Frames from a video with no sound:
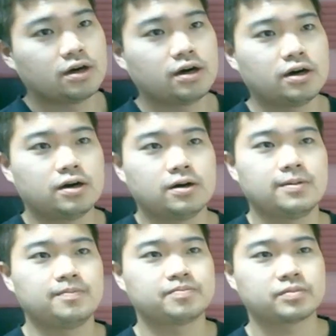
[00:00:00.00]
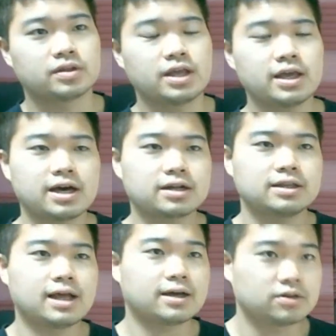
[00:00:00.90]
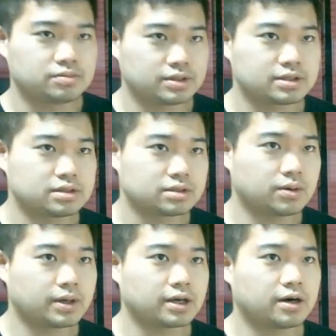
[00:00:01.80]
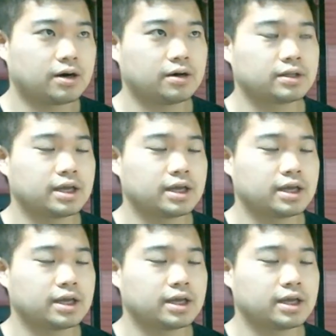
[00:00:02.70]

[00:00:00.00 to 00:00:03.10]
they got a lot of business going on,